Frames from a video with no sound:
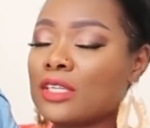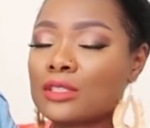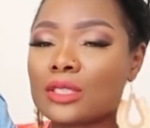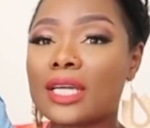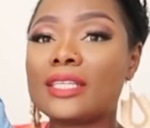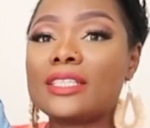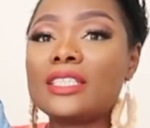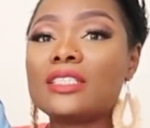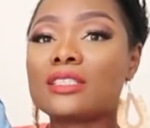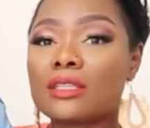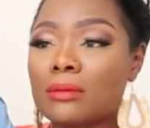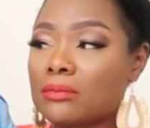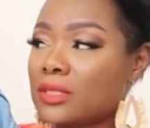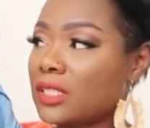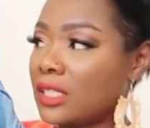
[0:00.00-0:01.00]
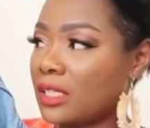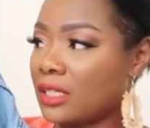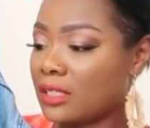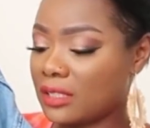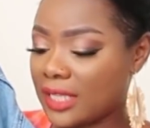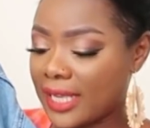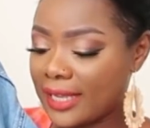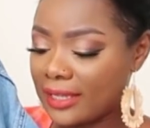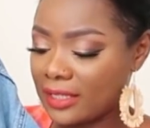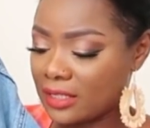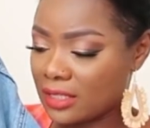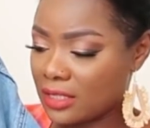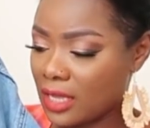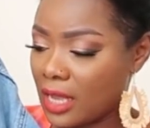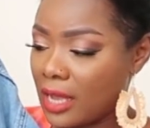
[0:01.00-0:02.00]
So I need something that
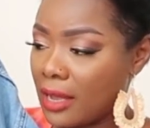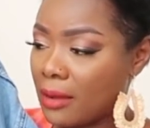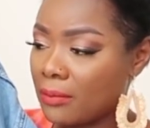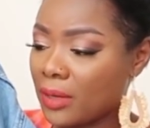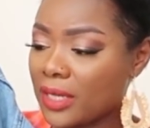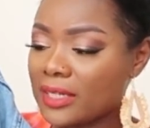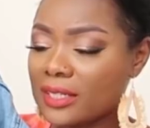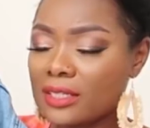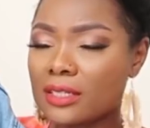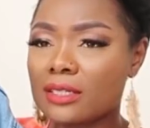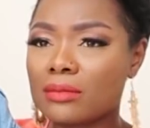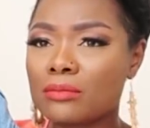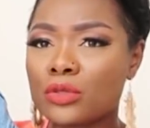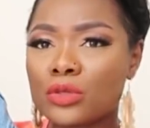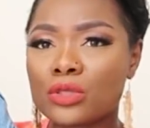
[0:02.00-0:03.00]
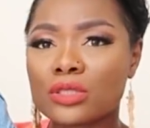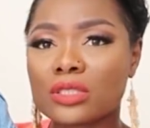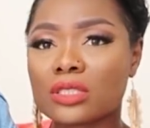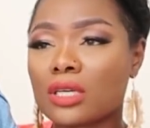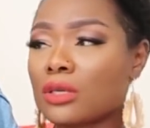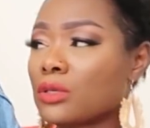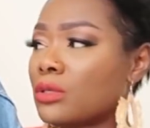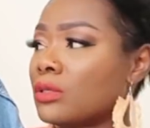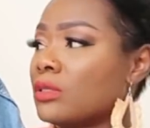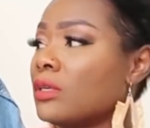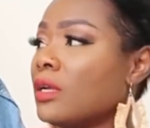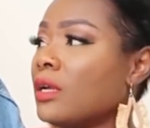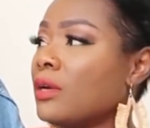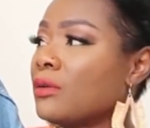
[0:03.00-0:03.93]
is a little more subtle,